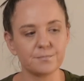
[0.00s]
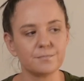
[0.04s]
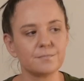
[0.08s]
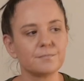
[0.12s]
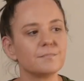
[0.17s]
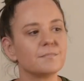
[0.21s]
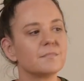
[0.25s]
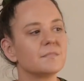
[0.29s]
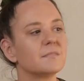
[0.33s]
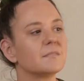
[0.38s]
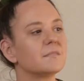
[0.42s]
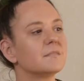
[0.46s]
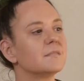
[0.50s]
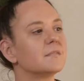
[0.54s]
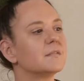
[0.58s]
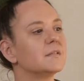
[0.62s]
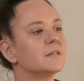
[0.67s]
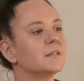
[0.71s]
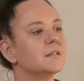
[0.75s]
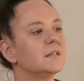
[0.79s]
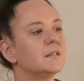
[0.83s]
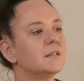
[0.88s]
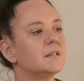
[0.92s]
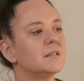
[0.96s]

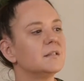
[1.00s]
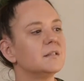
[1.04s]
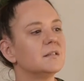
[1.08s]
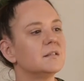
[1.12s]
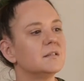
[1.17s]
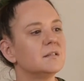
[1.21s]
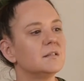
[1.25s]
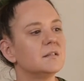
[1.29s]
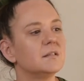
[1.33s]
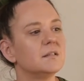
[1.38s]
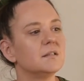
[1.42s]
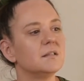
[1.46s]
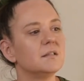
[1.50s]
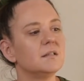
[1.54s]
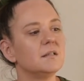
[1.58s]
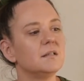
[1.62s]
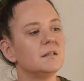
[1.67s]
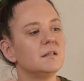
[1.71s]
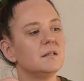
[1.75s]
No one is speaking in this clip.